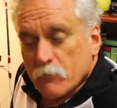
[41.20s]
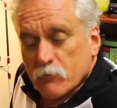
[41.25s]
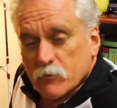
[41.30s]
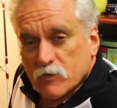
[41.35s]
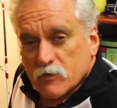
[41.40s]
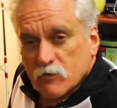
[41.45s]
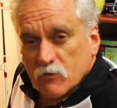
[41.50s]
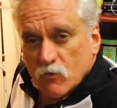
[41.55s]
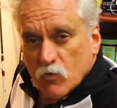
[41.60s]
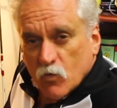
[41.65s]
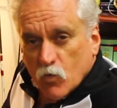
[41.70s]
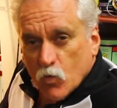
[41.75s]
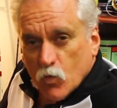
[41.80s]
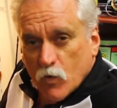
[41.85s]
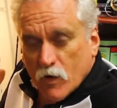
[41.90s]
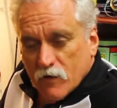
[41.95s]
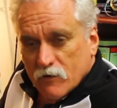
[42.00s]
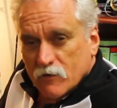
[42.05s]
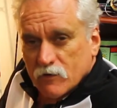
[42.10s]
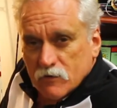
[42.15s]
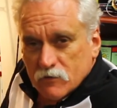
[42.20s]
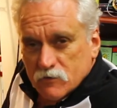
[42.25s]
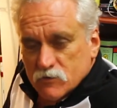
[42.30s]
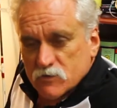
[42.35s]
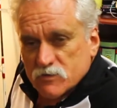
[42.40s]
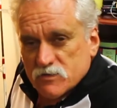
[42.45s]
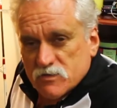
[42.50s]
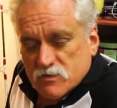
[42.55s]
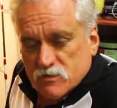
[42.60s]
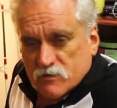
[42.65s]
But one of the
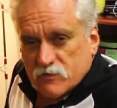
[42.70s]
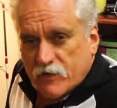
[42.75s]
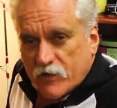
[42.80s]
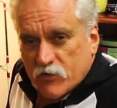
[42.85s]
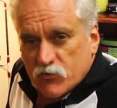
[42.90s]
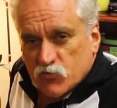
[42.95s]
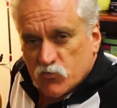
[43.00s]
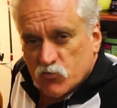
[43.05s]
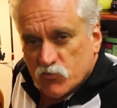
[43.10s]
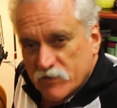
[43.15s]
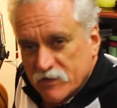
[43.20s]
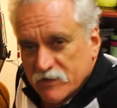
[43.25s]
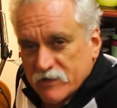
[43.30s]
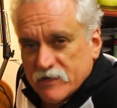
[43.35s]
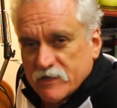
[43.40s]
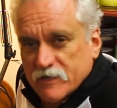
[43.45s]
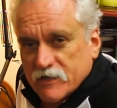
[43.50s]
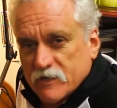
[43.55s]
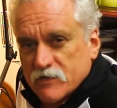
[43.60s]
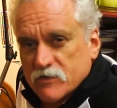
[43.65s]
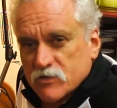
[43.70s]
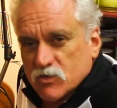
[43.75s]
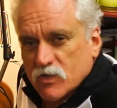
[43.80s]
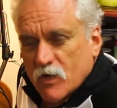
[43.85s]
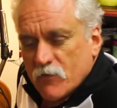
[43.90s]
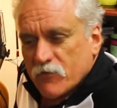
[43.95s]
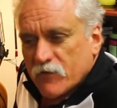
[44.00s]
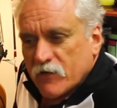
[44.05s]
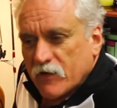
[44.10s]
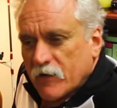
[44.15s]
lures that they really get into
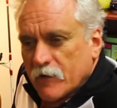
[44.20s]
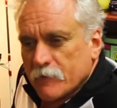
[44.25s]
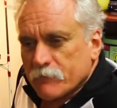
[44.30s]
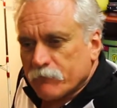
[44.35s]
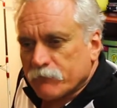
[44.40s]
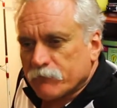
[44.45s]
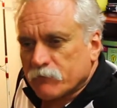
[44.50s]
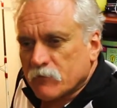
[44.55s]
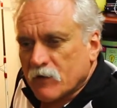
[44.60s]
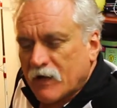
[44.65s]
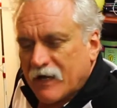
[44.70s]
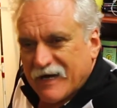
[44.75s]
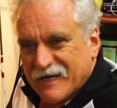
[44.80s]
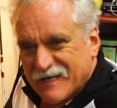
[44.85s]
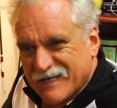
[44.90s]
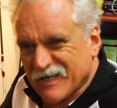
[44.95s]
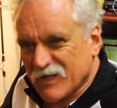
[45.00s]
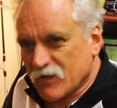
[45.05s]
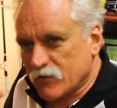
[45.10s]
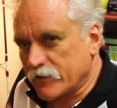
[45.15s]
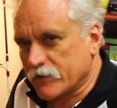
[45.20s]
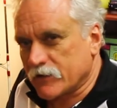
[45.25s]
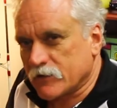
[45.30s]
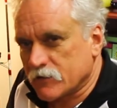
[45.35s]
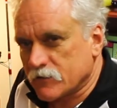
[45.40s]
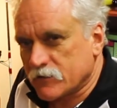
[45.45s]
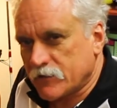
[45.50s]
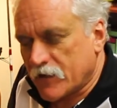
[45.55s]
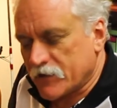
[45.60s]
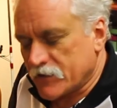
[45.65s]
up there, unlike
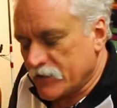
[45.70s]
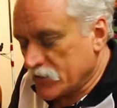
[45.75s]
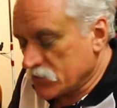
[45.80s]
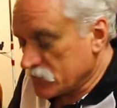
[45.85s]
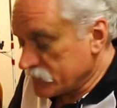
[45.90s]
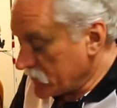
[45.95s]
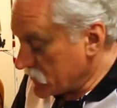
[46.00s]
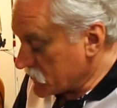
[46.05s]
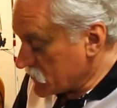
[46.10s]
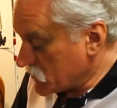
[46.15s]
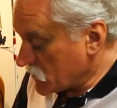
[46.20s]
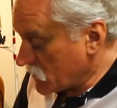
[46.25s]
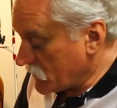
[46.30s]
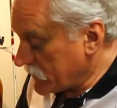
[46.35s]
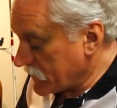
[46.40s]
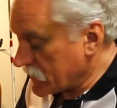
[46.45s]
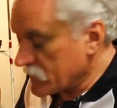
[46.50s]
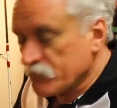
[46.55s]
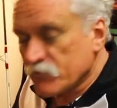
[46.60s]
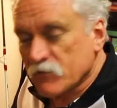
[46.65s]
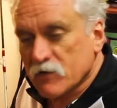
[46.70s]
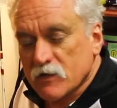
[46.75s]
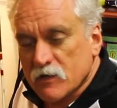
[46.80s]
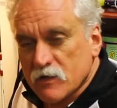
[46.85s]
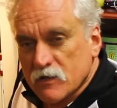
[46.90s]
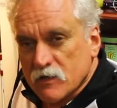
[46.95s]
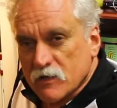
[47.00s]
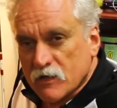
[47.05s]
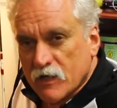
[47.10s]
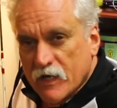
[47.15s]
down here in Victoria,
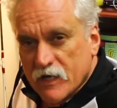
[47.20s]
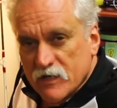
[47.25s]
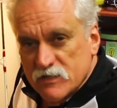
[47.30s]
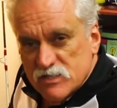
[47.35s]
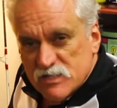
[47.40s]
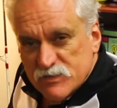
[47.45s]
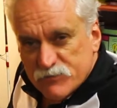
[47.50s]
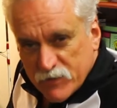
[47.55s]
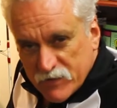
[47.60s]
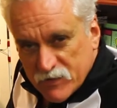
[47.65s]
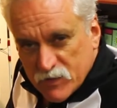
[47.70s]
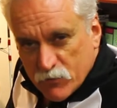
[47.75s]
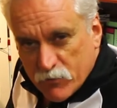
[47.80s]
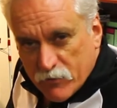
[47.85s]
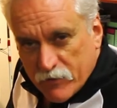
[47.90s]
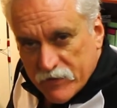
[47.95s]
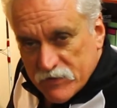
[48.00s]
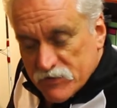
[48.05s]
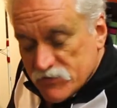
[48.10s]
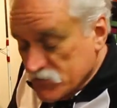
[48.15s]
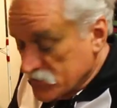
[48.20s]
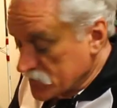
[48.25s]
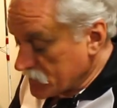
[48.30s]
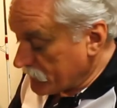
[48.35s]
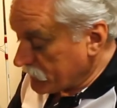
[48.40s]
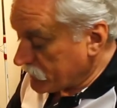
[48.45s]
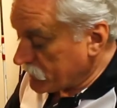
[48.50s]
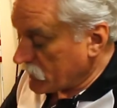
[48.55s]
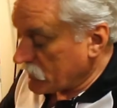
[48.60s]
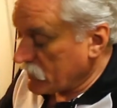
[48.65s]
are spinner baits.
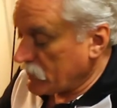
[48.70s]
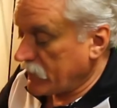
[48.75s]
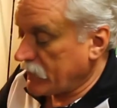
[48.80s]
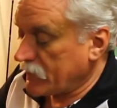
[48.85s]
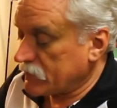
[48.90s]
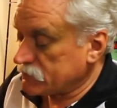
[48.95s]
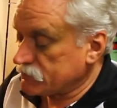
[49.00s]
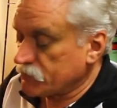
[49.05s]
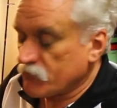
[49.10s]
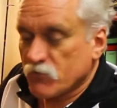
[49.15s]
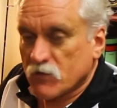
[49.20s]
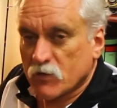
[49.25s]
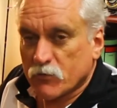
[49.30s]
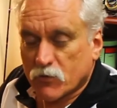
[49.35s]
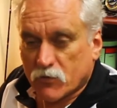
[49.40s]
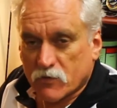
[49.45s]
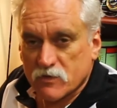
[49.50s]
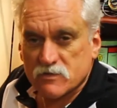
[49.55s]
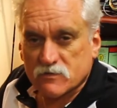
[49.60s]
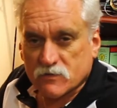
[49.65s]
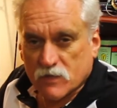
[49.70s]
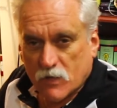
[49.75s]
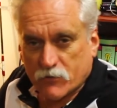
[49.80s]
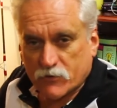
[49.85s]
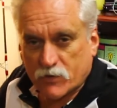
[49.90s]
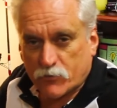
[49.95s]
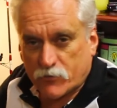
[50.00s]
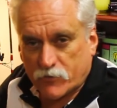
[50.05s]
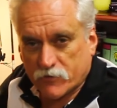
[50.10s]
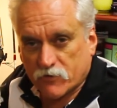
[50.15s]
Now, the boys told
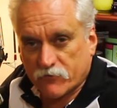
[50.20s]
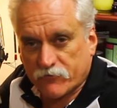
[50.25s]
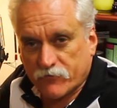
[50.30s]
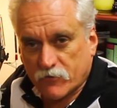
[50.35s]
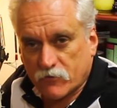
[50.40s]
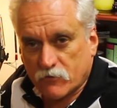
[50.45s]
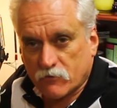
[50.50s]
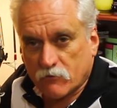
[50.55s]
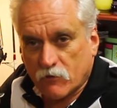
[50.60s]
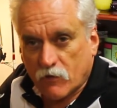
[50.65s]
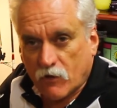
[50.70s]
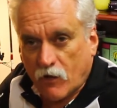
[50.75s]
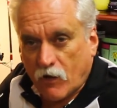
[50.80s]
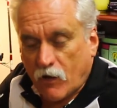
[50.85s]
me to bring a few.